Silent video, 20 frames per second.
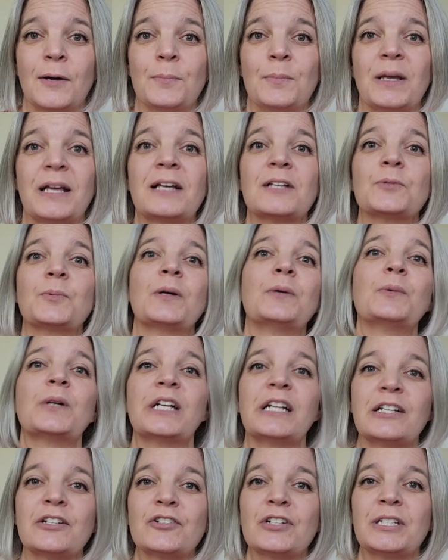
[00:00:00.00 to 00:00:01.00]
Because when we're
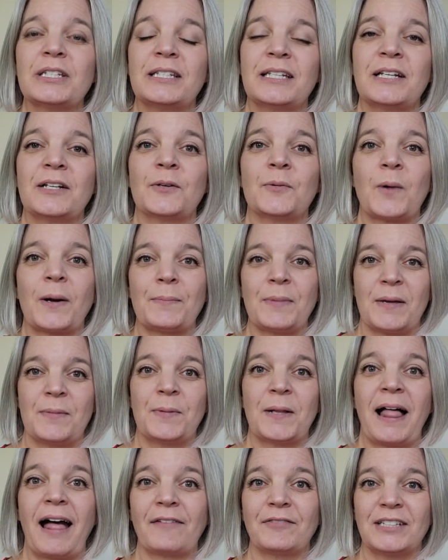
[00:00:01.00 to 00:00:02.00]
interested in what
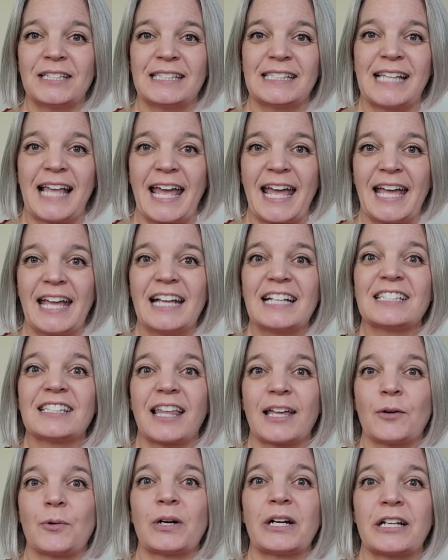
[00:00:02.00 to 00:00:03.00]
people have to say, it's
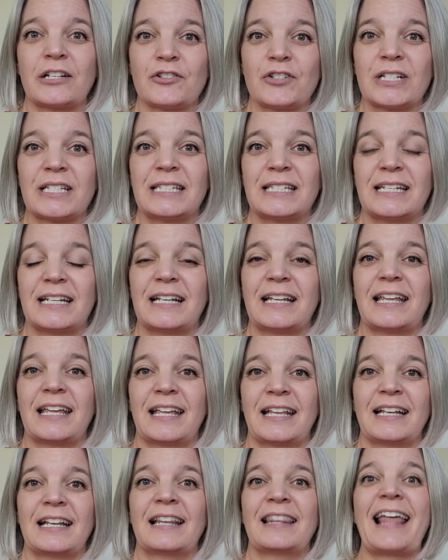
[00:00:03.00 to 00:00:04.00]
like we're interested
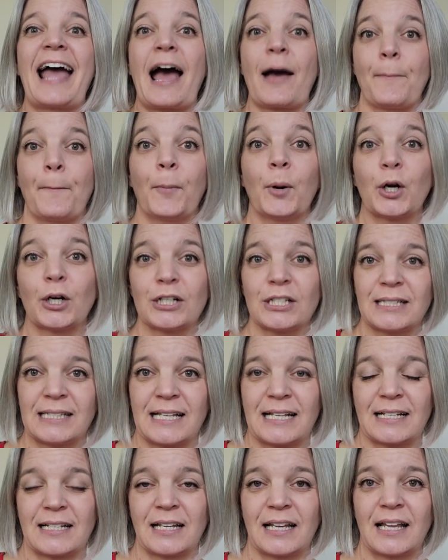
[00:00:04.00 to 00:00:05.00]
in that
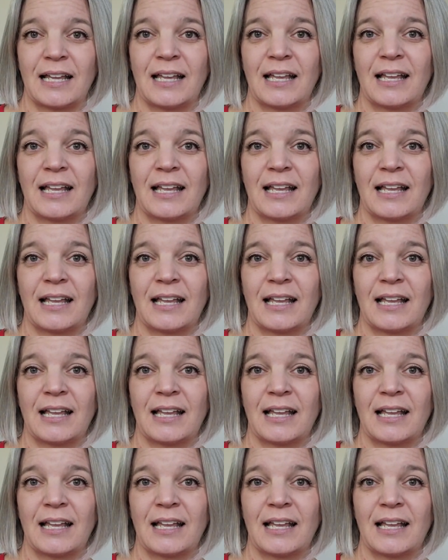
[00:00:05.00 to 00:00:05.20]
person.